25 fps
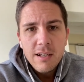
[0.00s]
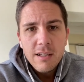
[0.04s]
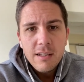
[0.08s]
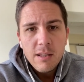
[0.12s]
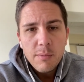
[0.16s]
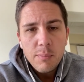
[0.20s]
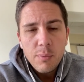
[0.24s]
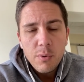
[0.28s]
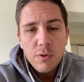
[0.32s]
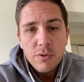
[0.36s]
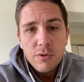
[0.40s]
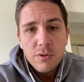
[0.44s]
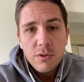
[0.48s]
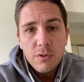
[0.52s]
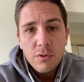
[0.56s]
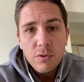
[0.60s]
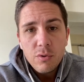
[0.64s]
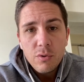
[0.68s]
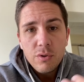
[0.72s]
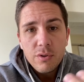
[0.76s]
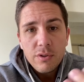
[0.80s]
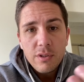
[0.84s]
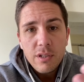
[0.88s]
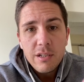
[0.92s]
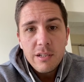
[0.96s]
the person
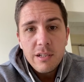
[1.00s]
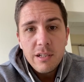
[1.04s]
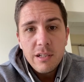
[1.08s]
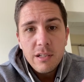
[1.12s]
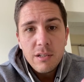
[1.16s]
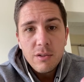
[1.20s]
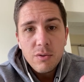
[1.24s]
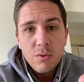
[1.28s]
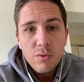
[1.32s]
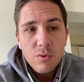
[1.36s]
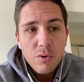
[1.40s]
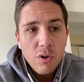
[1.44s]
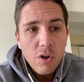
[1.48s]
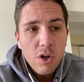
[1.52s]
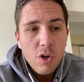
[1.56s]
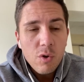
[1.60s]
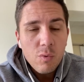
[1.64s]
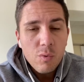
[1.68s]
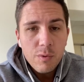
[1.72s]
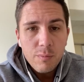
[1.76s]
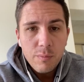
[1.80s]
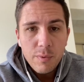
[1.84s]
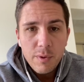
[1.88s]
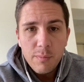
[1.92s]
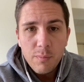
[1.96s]
who essentially
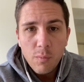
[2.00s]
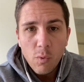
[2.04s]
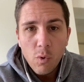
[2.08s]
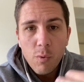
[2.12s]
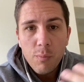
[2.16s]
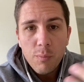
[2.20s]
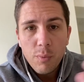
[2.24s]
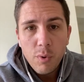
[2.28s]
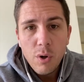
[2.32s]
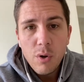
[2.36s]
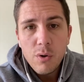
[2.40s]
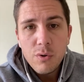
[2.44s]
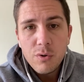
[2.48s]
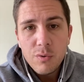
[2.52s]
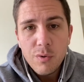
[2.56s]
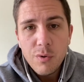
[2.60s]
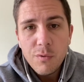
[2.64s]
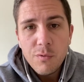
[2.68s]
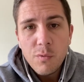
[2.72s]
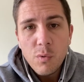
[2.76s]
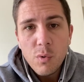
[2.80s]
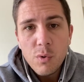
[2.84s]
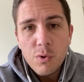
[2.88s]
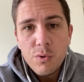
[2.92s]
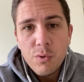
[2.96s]
would be more prone to
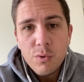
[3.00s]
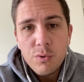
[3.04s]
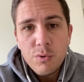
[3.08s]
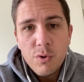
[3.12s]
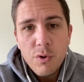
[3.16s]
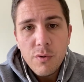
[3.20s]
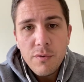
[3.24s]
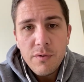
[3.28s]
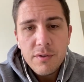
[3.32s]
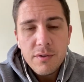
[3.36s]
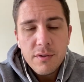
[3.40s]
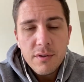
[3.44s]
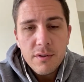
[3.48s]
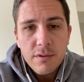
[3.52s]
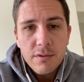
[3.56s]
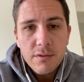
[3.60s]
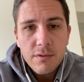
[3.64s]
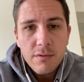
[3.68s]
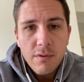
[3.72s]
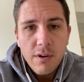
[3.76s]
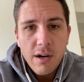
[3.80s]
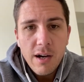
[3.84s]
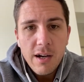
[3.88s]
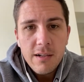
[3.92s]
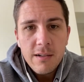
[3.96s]
afford your services,
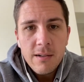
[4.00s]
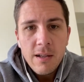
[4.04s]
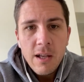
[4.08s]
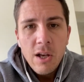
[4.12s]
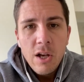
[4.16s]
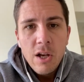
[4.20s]
right?